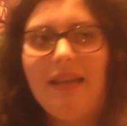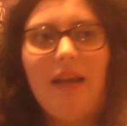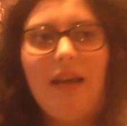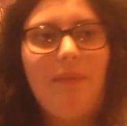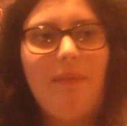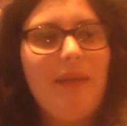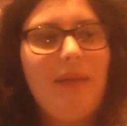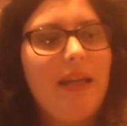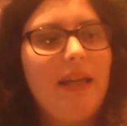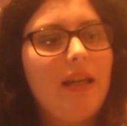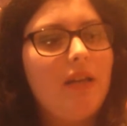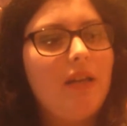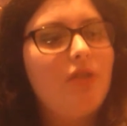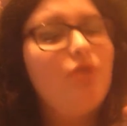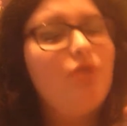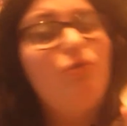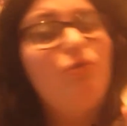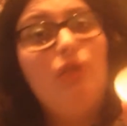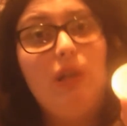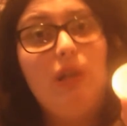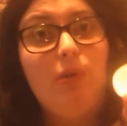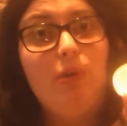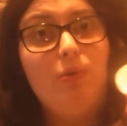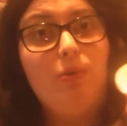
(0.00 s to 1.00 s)
I mean, I still
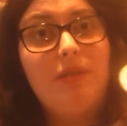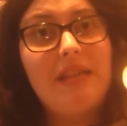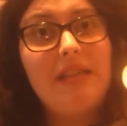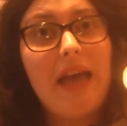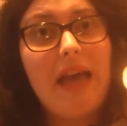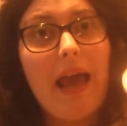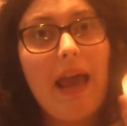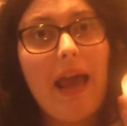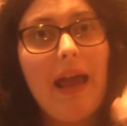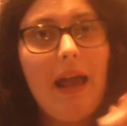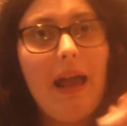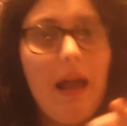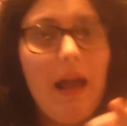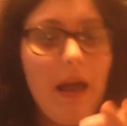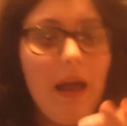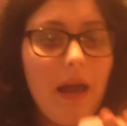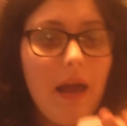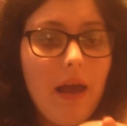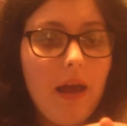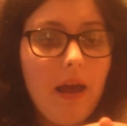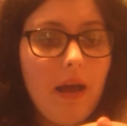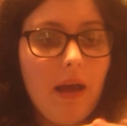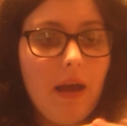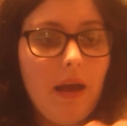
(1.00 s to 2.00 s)
use it.
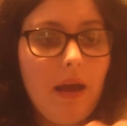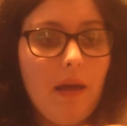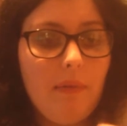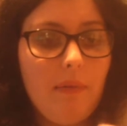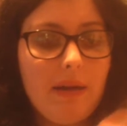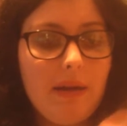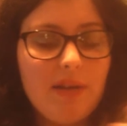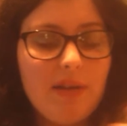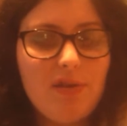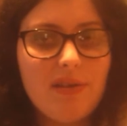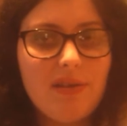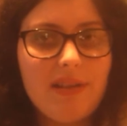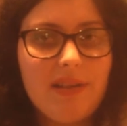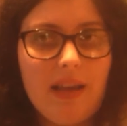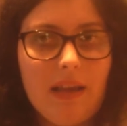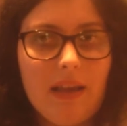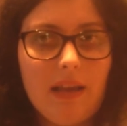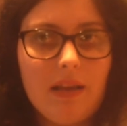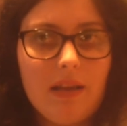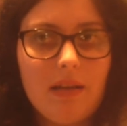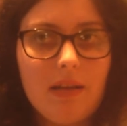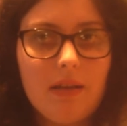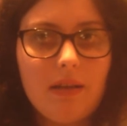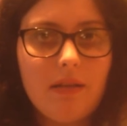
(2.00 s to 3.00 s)
I just like
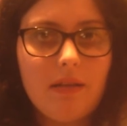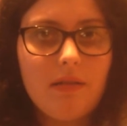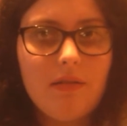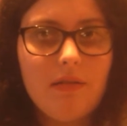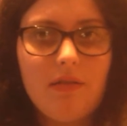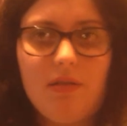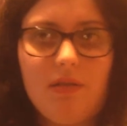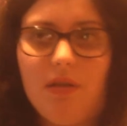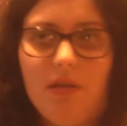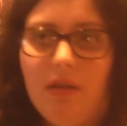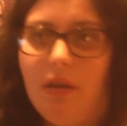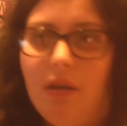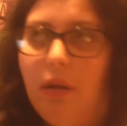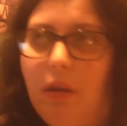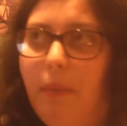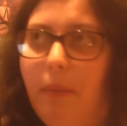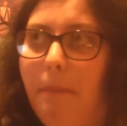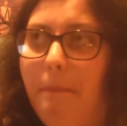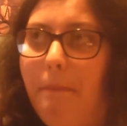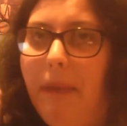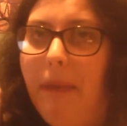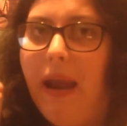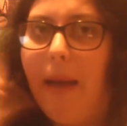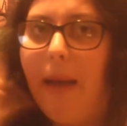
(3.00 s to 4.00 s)
to
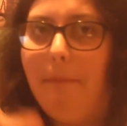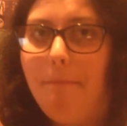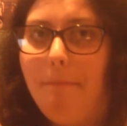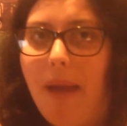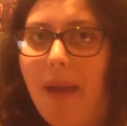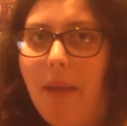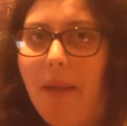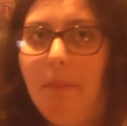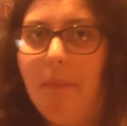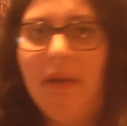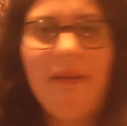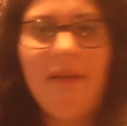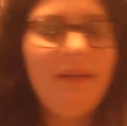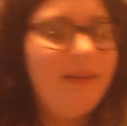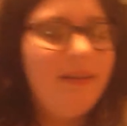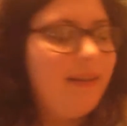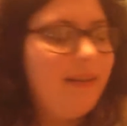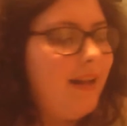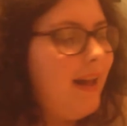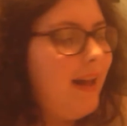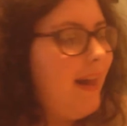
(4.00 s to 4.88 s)
be like, bam.